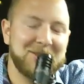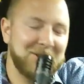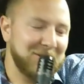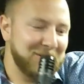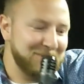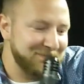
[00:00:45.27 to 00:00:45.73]

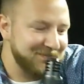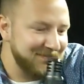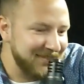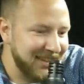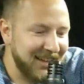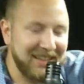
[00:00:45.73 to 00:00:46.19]
So,
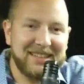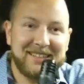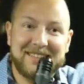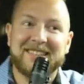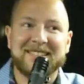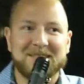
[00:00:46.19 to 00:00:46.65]

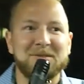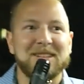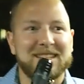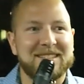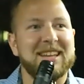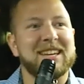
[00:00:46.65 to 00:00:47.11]
this
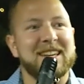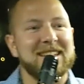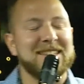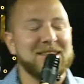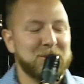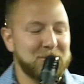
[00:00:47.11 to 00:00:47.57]
will
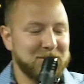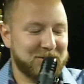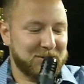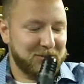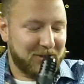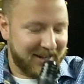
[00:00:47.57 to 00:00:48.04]
take getting
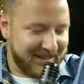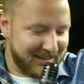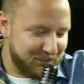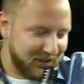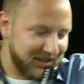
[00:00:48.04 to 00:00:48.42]
used to, right?